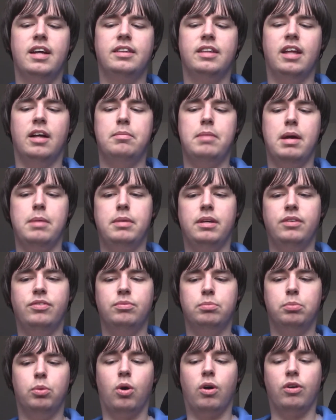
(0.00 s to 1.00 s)
they'll maybe
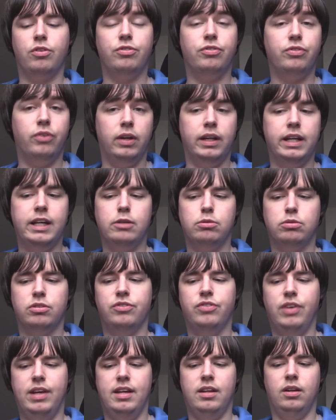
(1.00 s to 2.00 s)
more fully
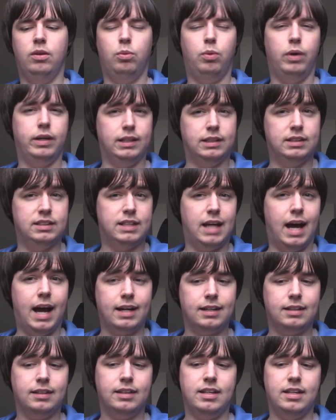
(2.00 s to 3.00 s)
reveal what
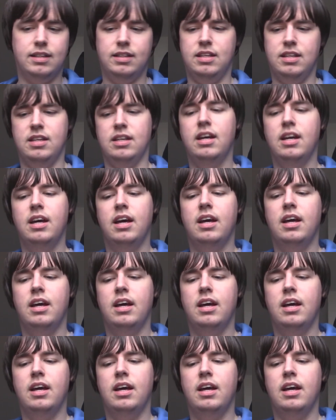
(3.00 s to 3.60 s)
exactly the,